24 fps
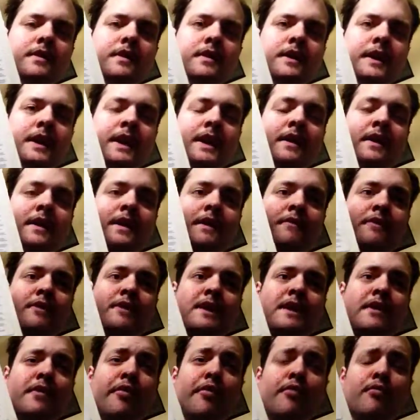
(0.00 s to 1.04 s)
getting giving
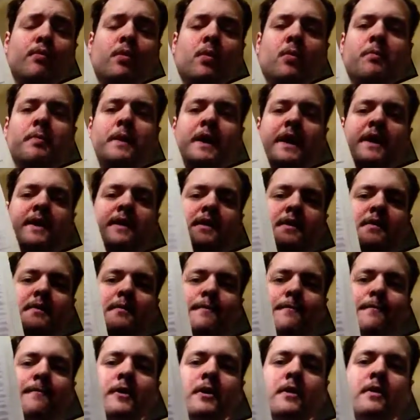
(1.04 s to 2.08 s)
that throwback
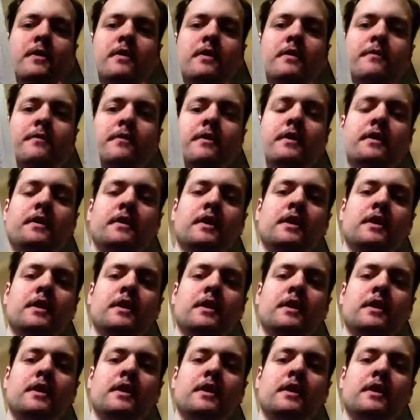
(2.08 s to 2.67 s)
feel of uh,